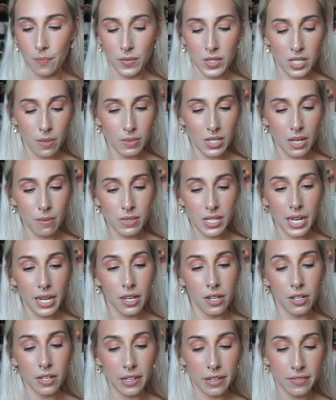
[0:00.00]
Sometimes I
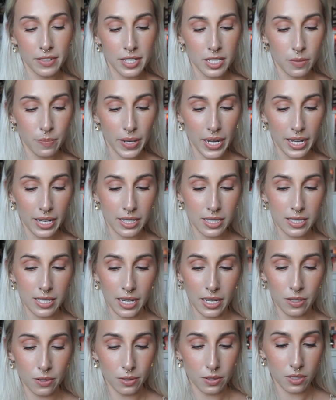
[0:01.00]
get nervous buying
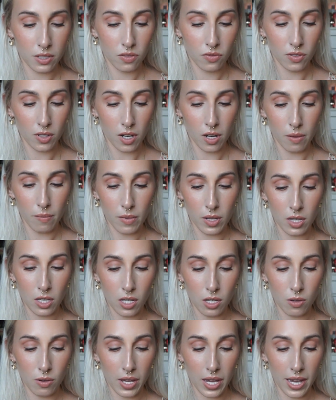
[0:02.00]
sandals from the
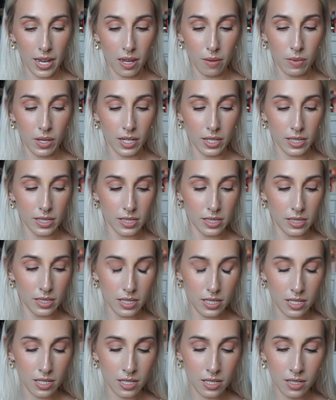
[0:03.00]
U K
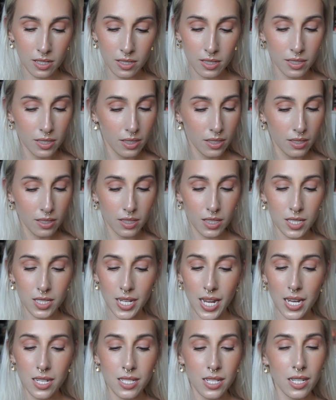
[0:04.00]
because the
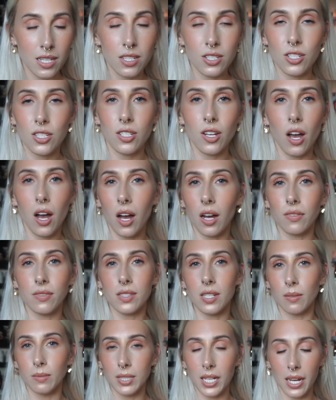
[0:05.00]
sizing is just off
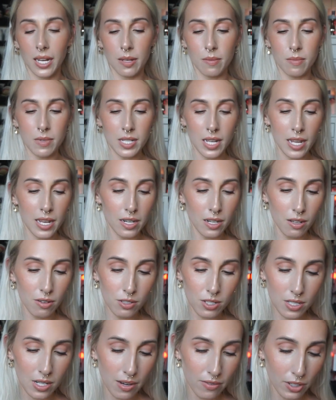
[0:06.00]
sometimes and you
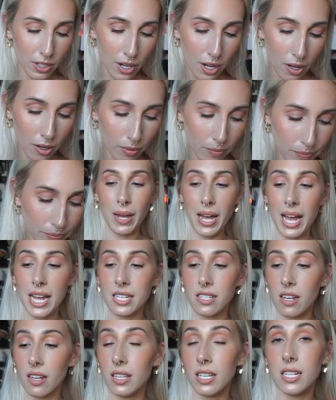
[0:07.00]
just never know. But I
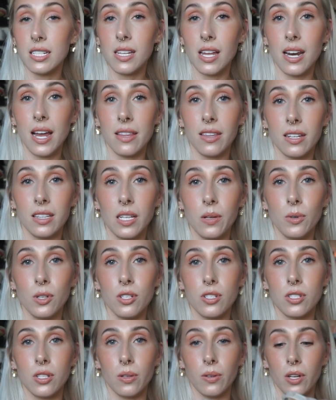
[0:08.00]
saw these and I thought they were
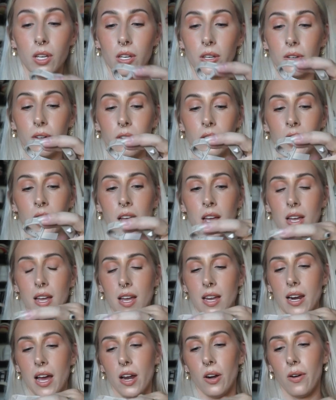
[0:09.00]
so cute,
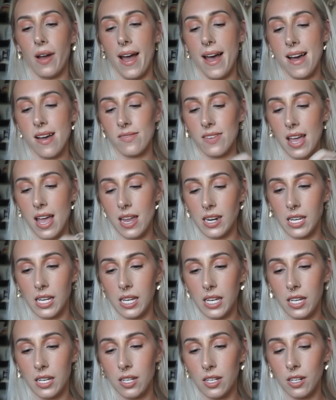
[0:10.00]
and I don't have
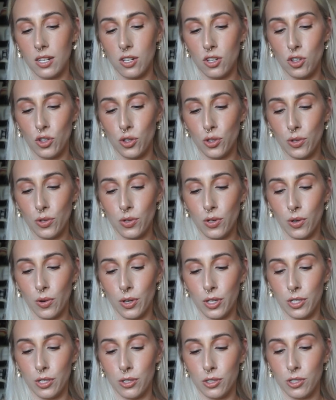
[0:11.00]
any nude
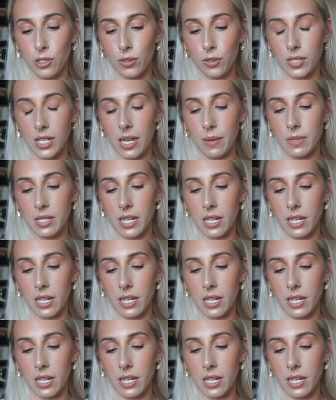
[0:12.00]
or neutral type